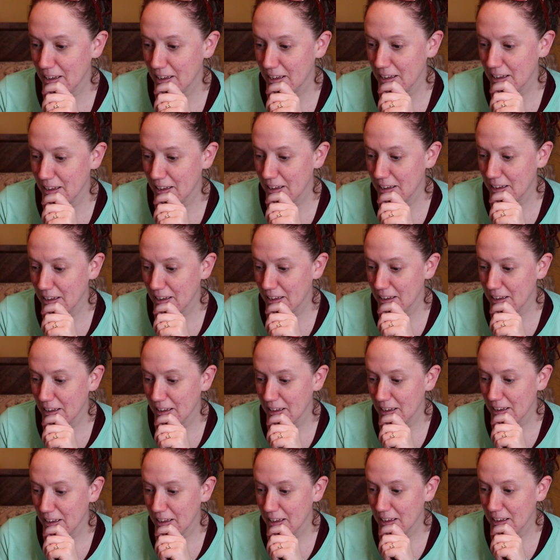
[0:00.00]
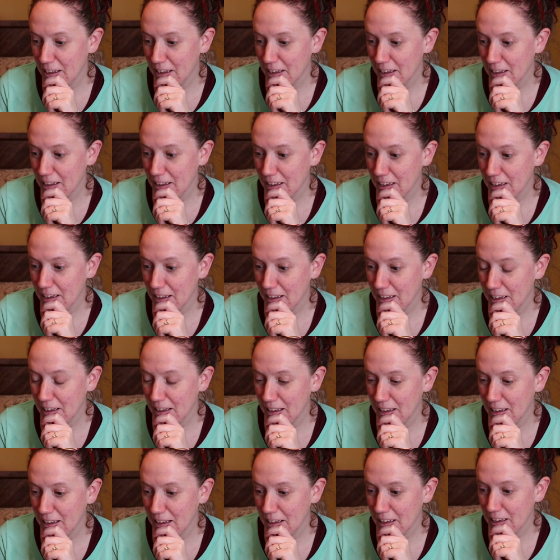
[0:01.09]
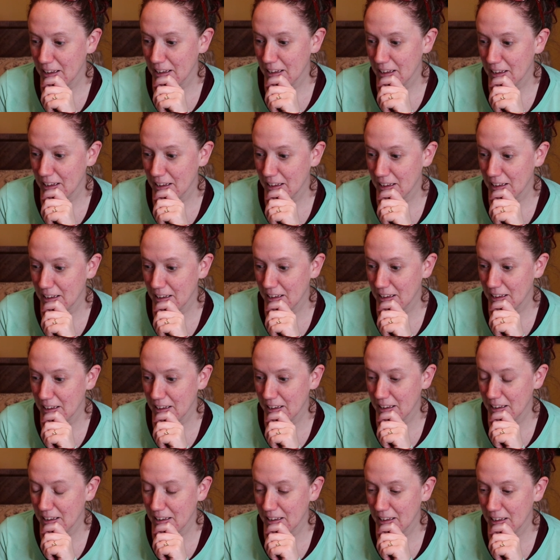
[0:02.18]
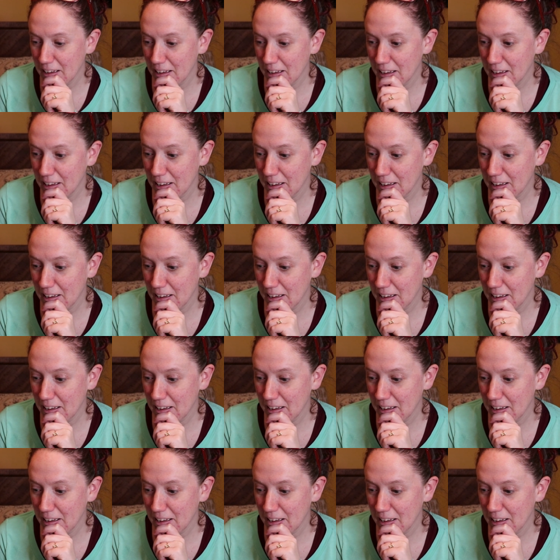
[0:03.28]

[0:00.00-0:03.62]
(not speaking)